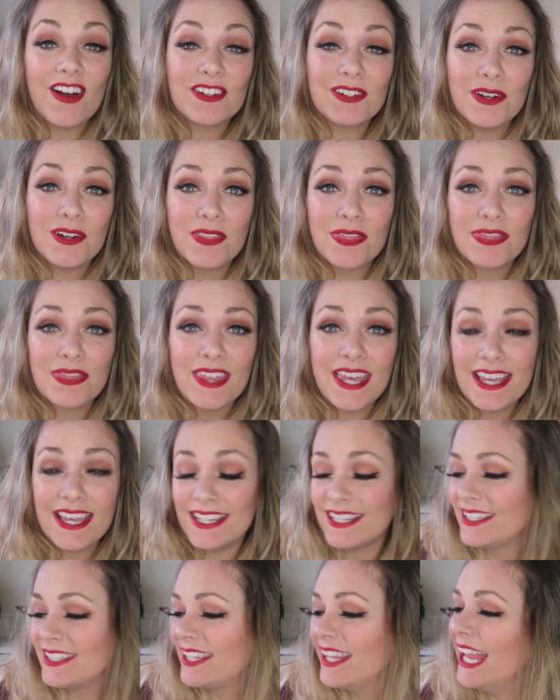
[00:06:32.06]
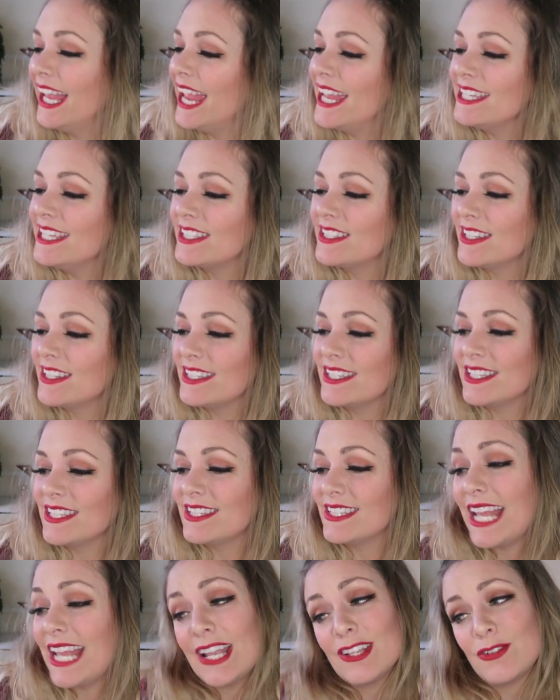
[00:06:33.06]
I got this. It's just
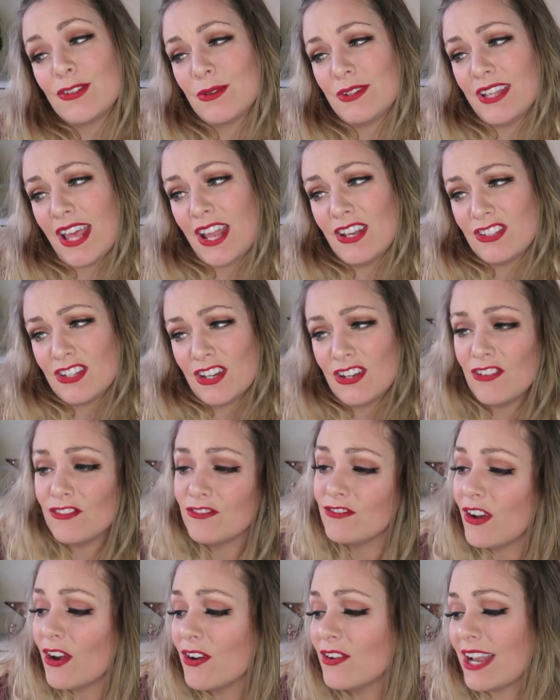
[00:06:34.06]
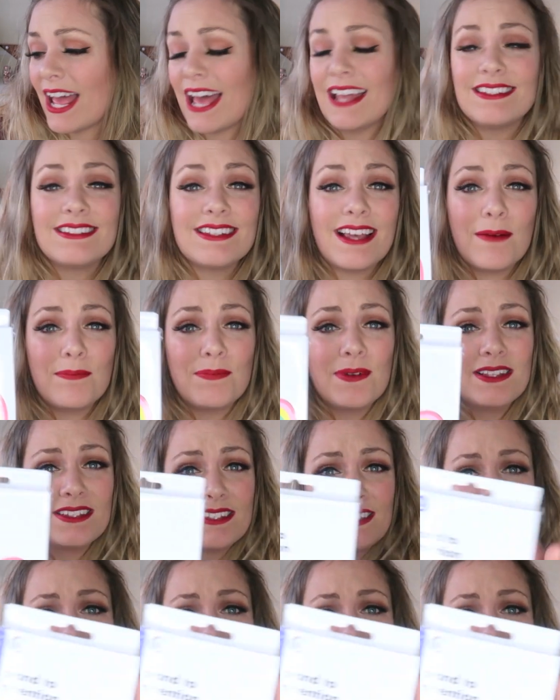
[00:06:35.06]
this stand to attention phone and tablet